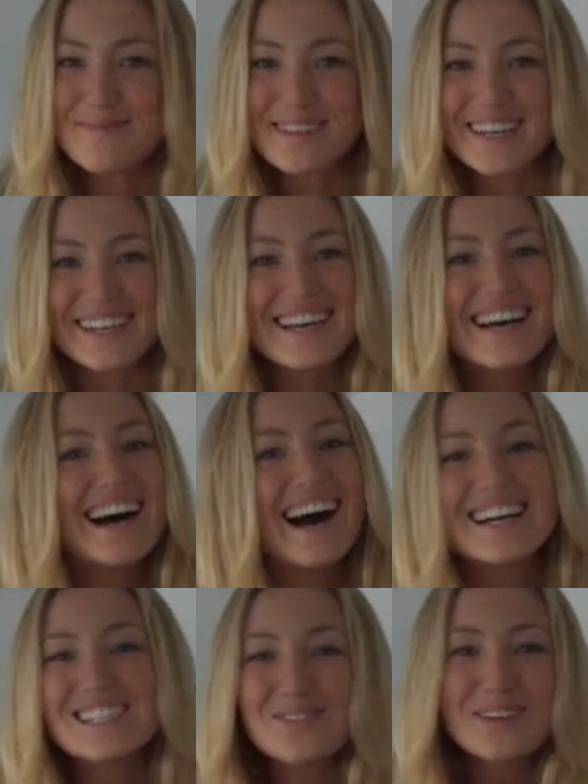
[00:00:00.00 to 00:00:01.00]
rambling.
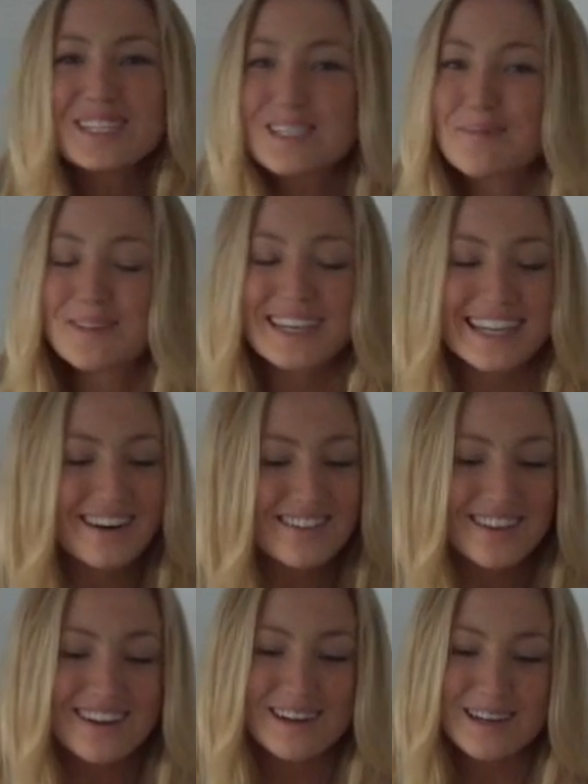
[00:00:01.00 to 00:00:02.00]
I just wanted to put that
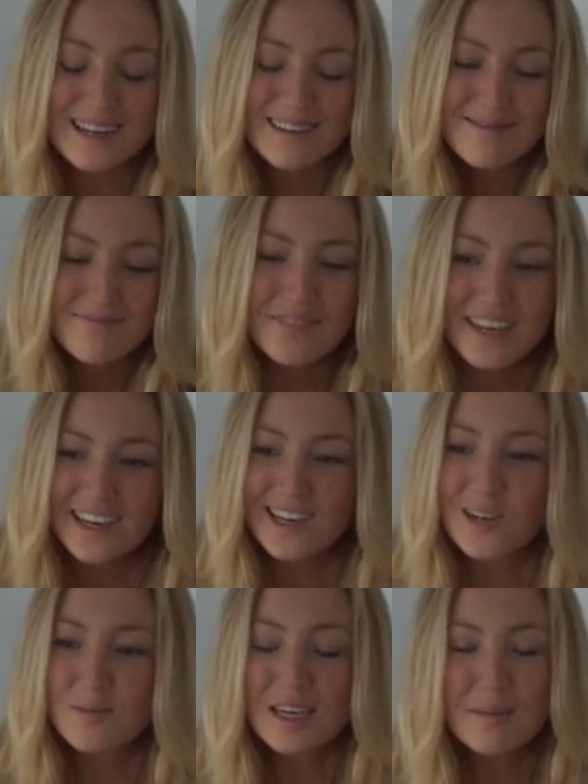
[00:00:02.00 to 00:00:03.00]
out there and,
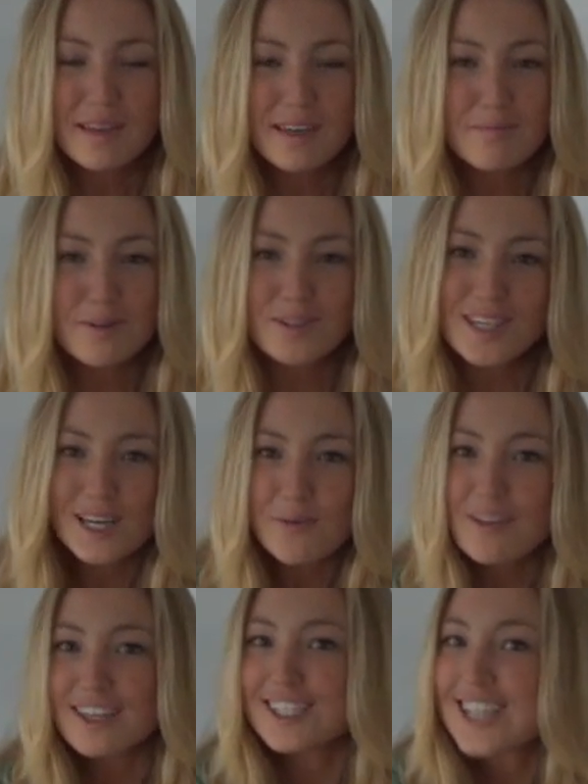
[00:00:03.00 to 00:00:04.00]
you know, maybe present
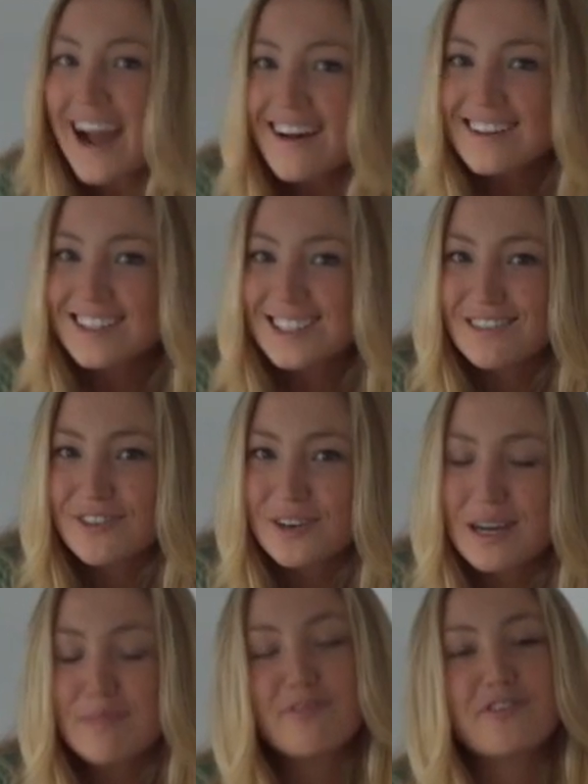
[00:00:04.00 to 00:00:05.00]
you with a challenge if
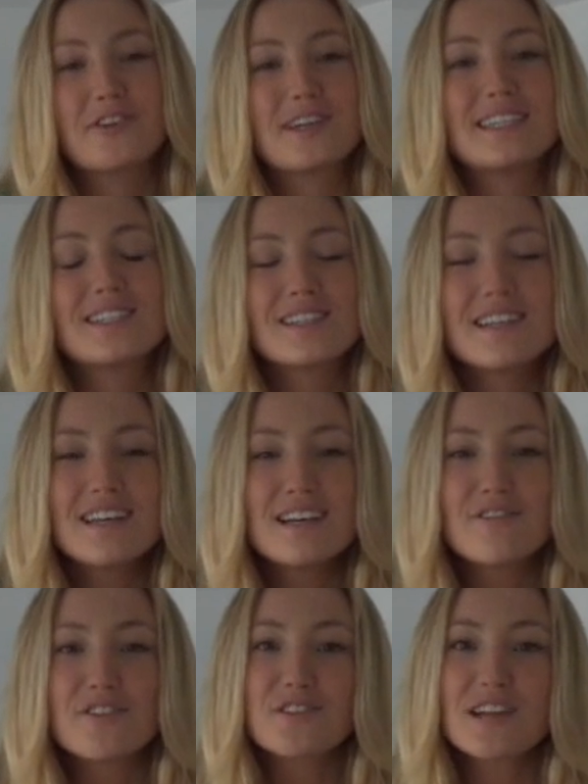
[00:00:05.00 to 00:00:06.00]
you're up for it
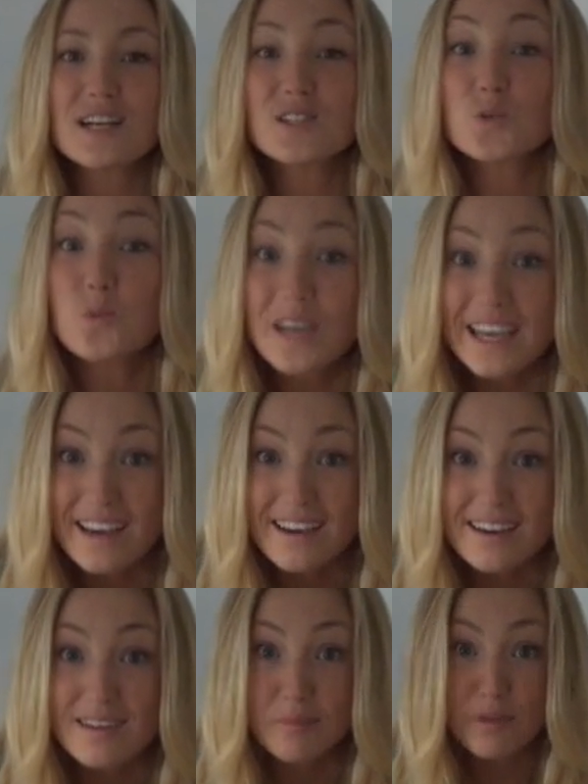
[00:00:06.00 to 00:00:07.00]
for the next
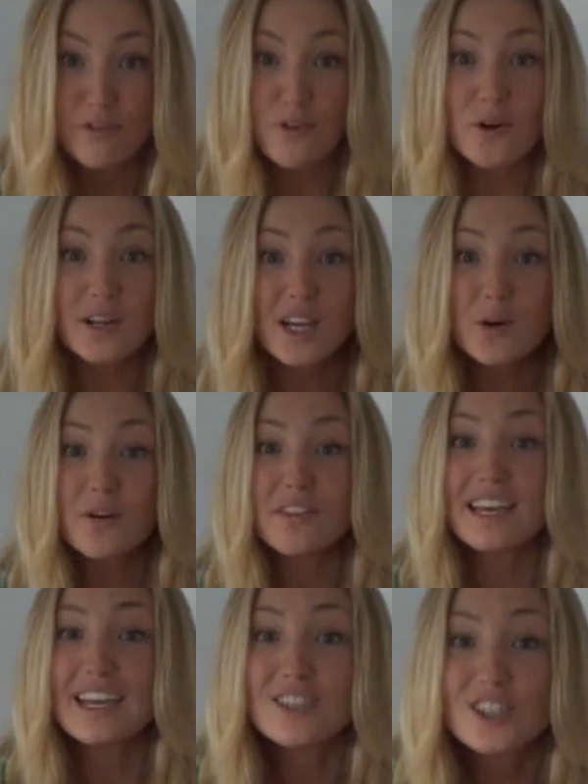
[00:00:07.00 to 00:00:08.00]
week, before you go
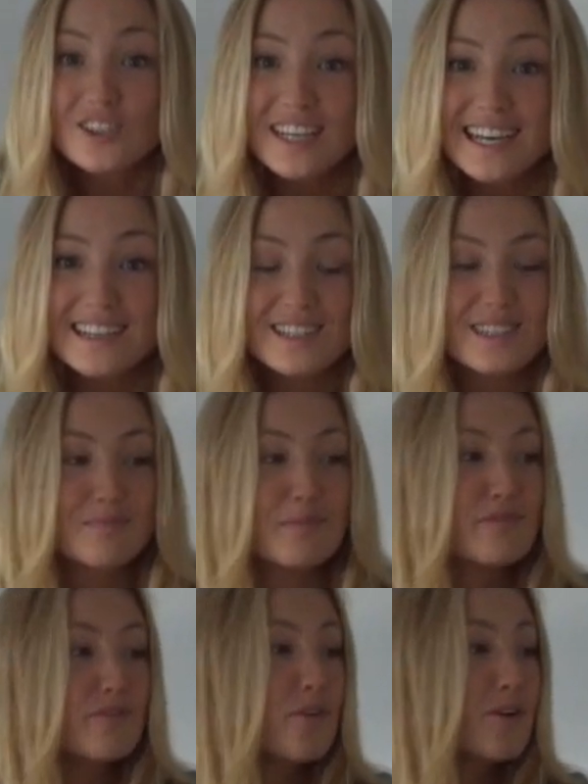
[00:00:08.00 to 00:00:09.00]
on the internet,
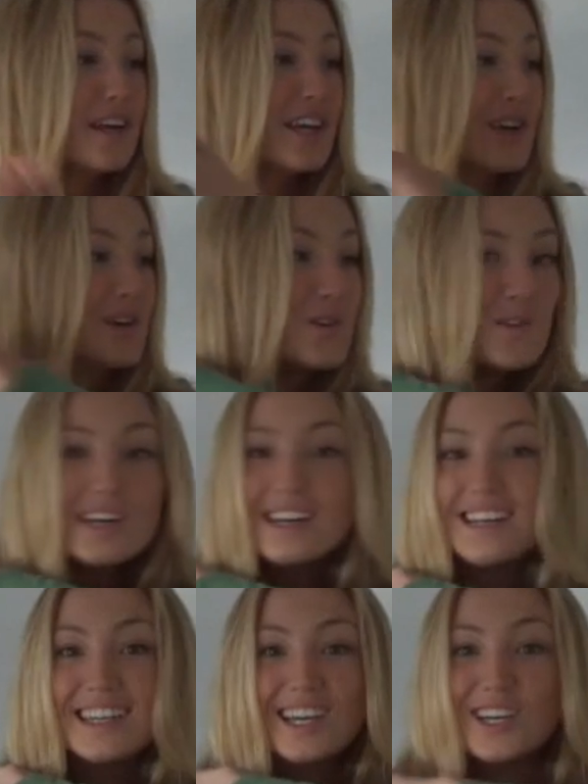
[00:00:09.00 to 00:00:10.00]
before you
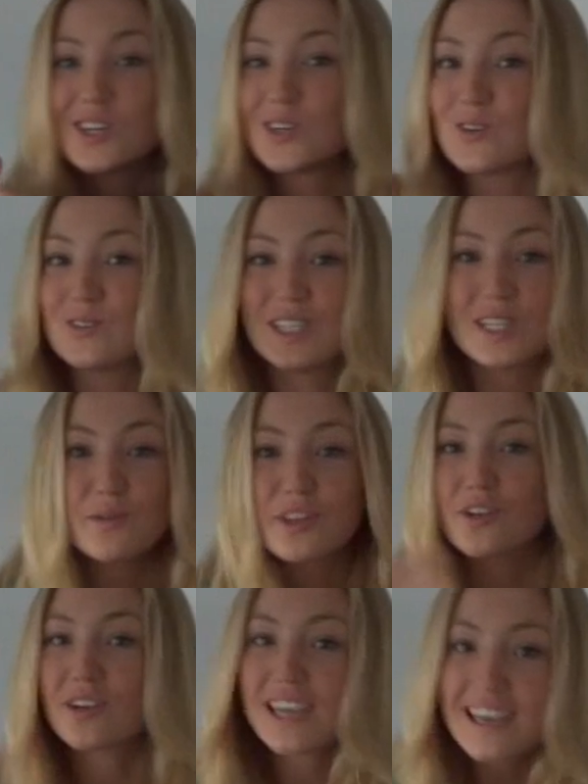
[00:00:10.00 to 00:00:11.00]
know, deal
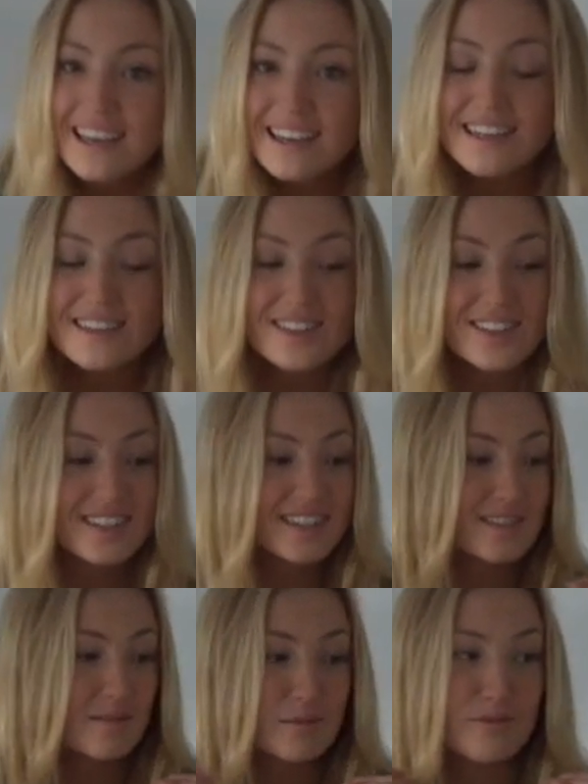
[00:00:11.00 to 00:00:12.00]
with your
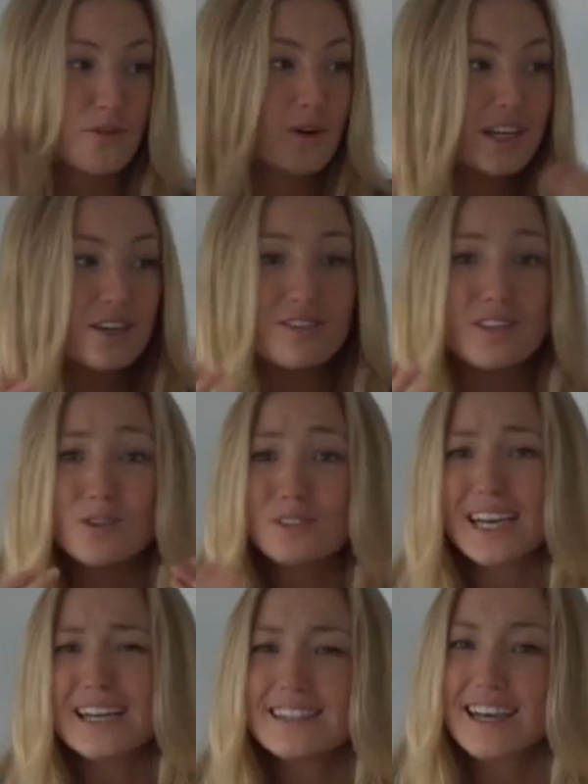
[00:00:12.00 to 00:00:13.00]
kids, before
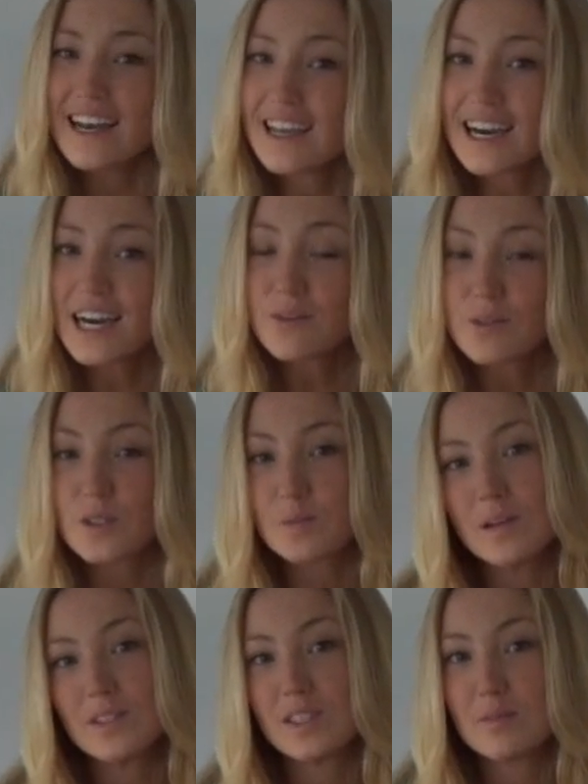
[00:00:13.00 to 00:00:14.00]
you tend to any kind of
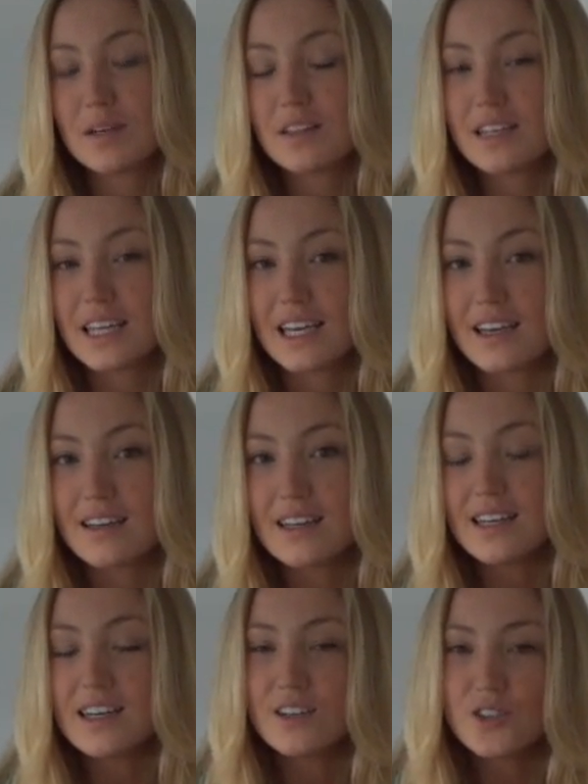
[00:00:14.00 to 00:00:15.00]
responsibility.
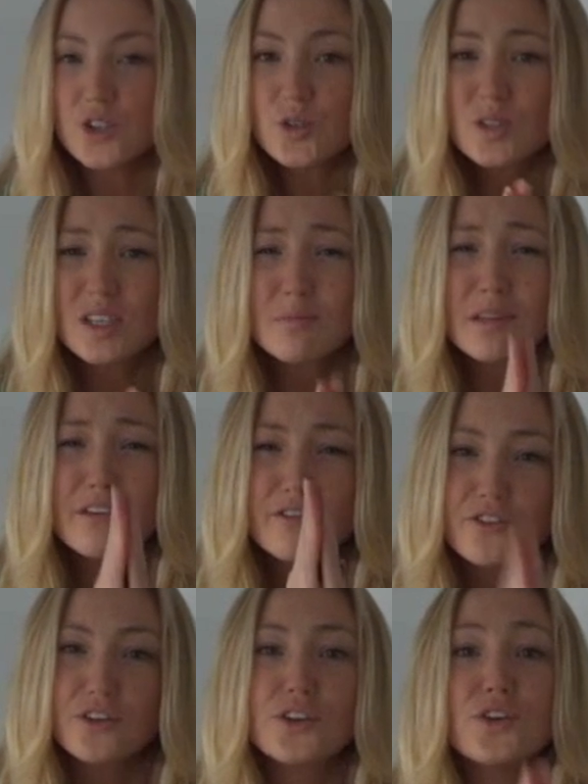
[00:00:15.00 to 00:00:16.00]
Do something
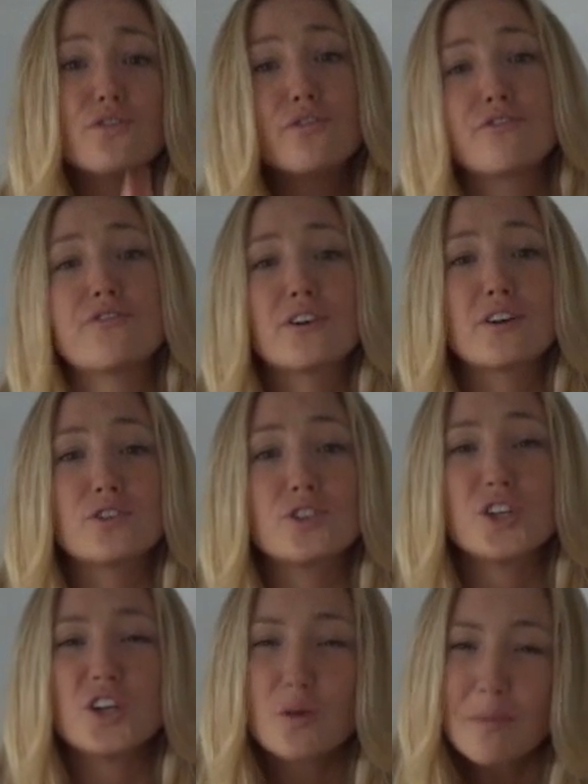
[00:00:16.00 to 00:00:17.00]
for you
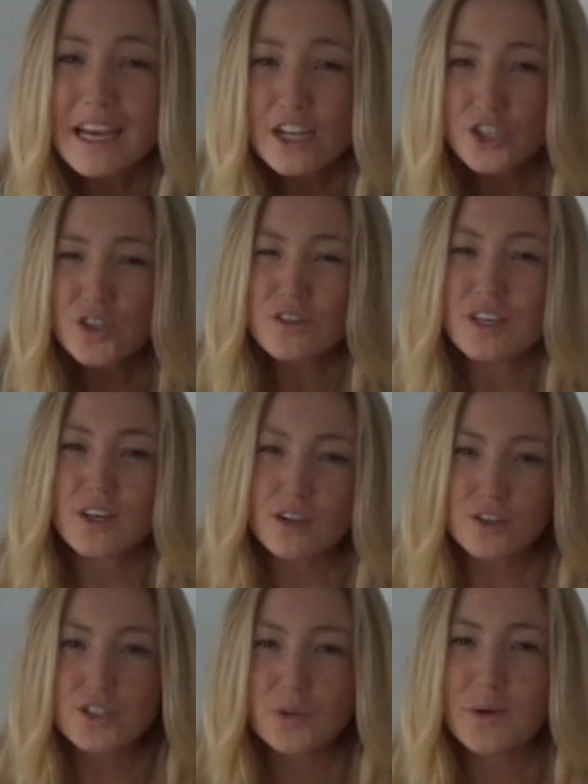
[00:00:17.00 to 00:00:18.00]
first. You know, make sure
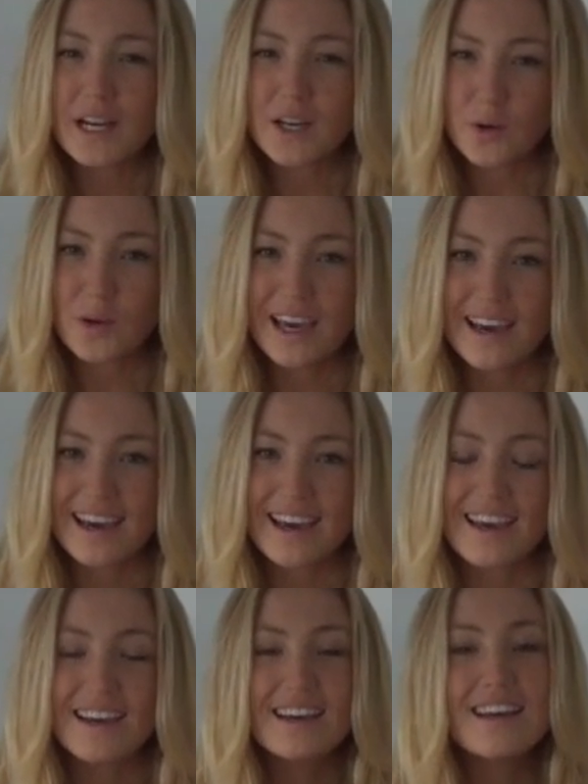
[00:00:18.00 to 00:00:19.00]
that you're doing
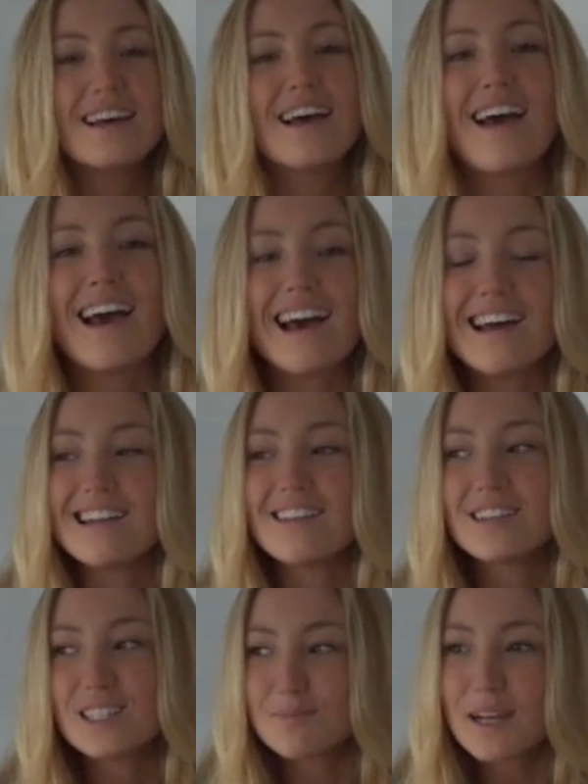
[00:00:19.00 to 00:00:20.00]
okay.
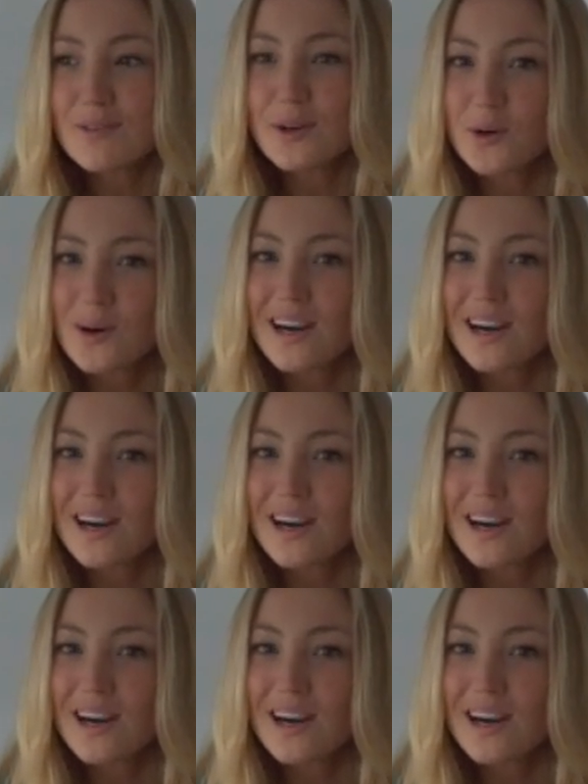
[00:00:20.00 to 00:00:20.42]
And this might